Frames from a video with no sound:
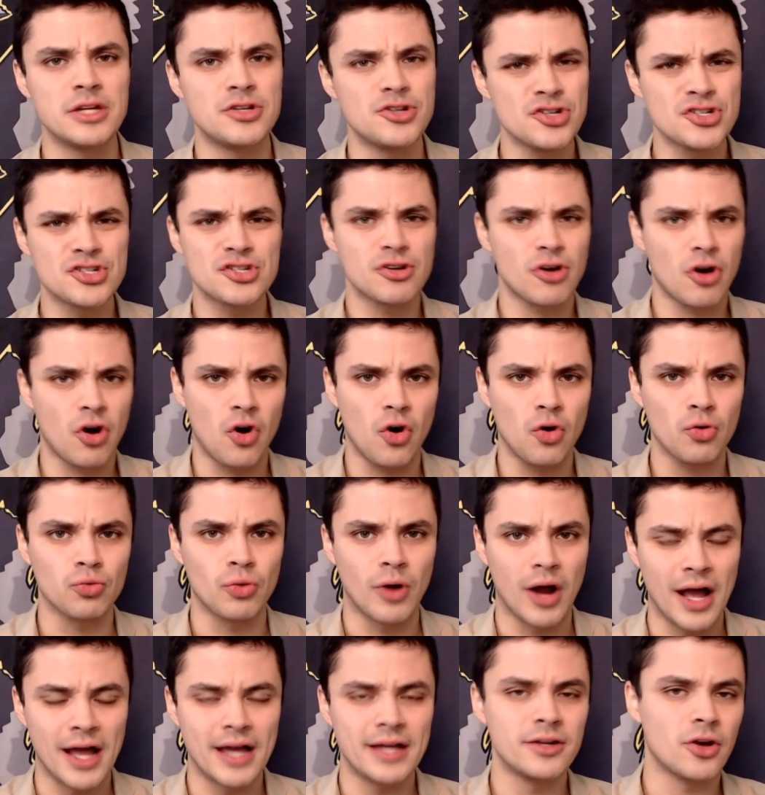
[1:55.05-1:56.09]
Just call
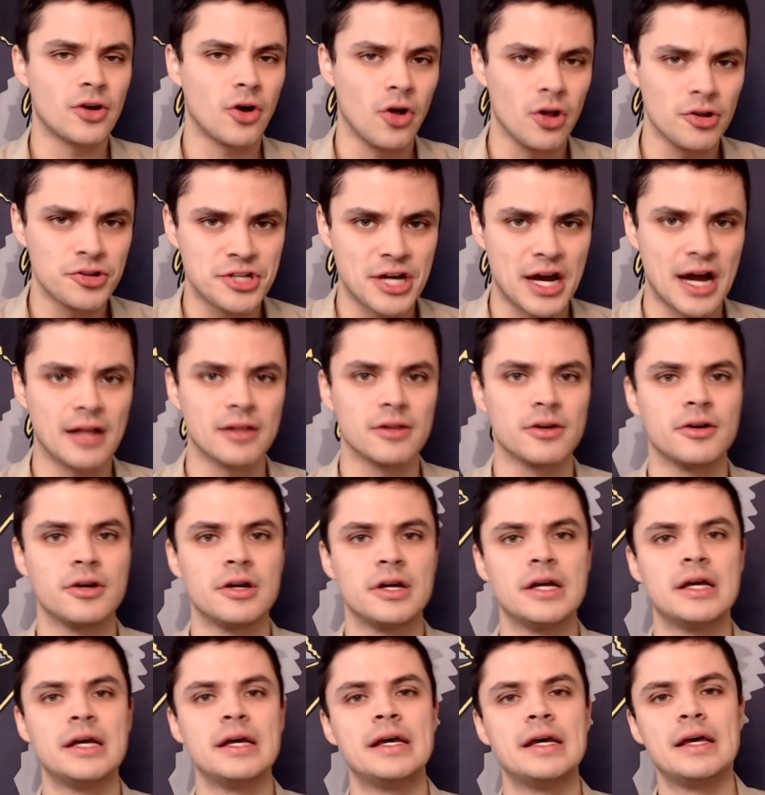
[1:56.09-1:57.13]
Ryan, call Tyler,
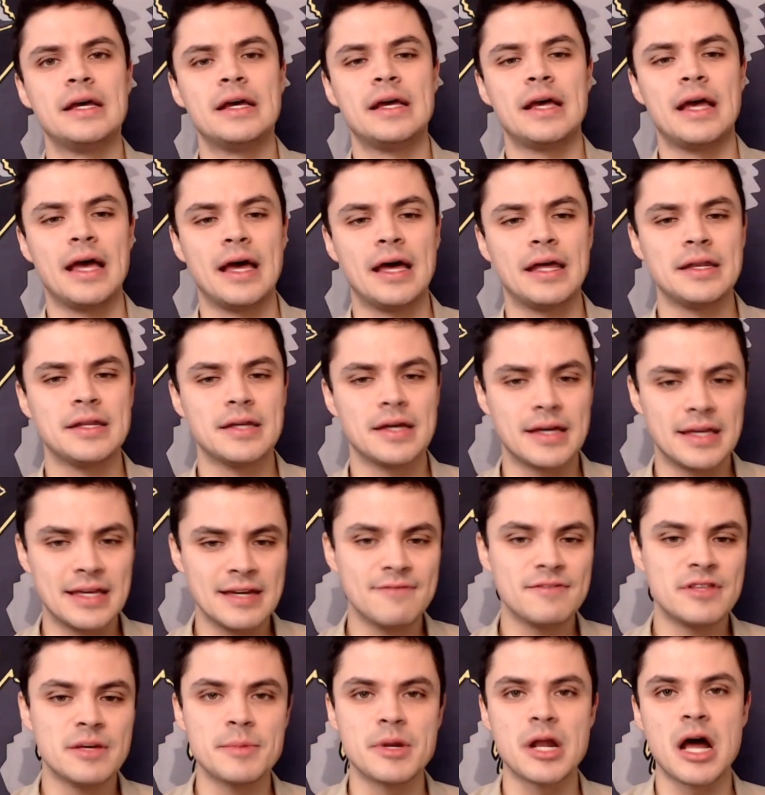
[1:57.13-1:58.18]
and uh,
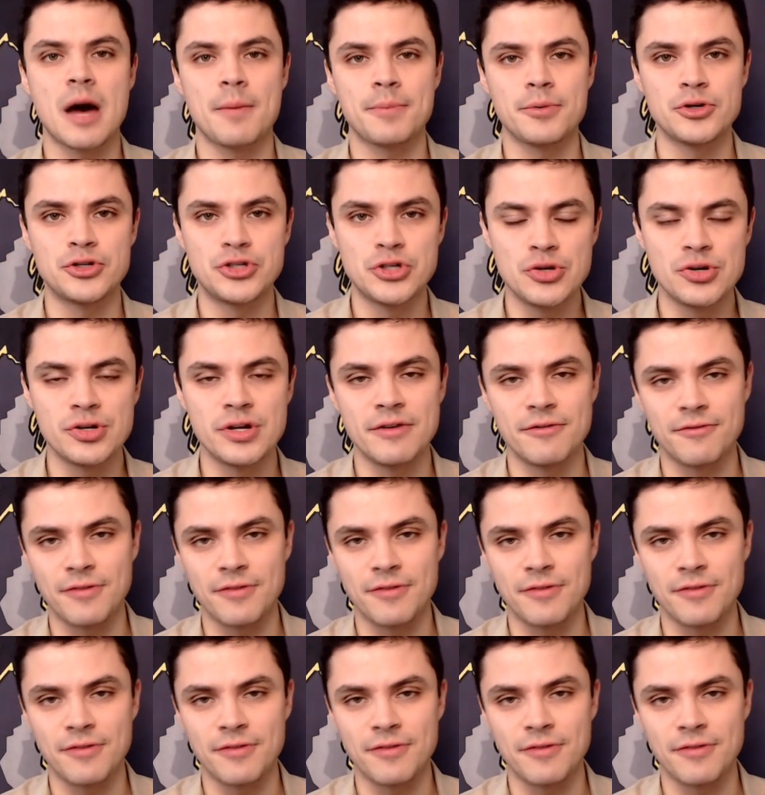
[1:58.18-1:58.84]
give them an opportunity.